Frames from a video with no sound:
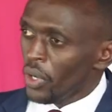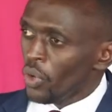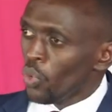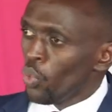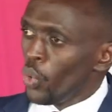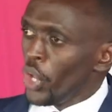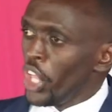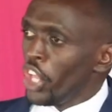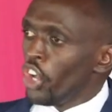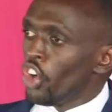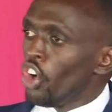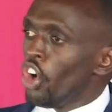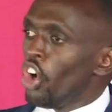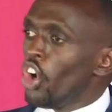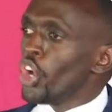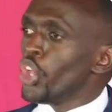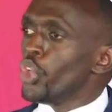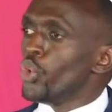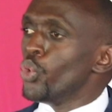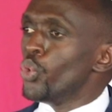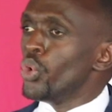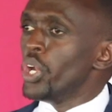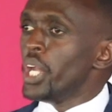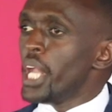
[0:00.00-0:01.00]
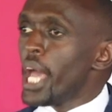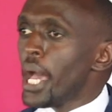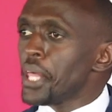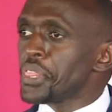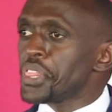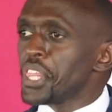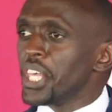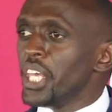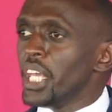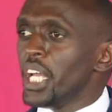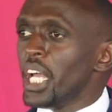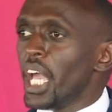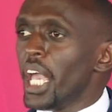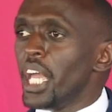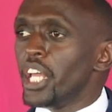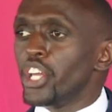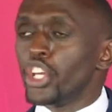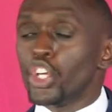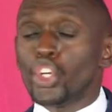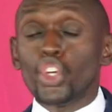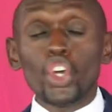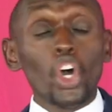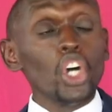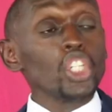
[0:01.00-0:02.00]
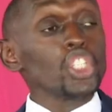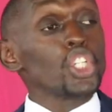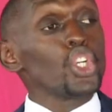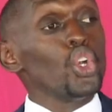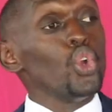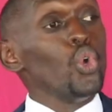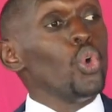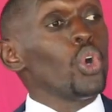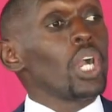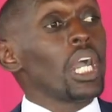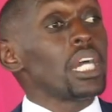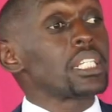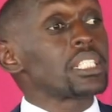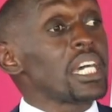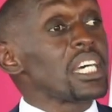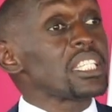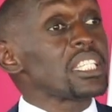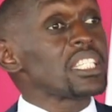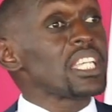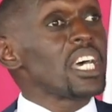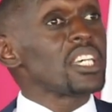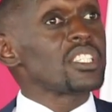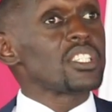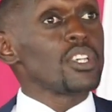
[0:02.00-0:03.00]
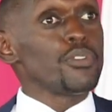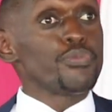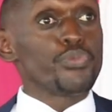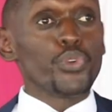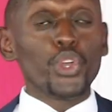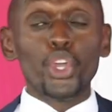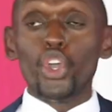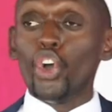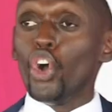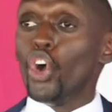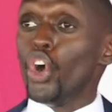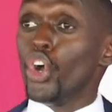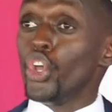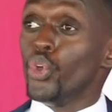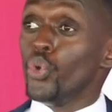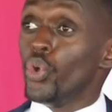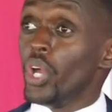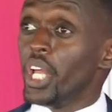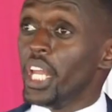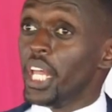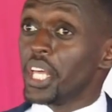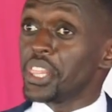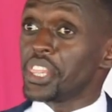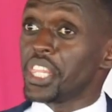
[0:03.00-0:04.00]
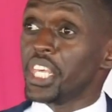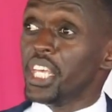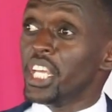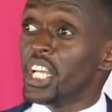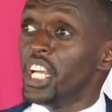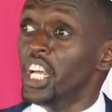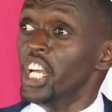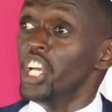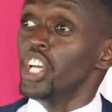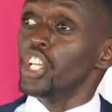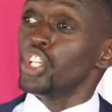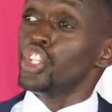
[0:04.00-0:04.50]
We owe you nothing, and don't look at us as if we owe you anything.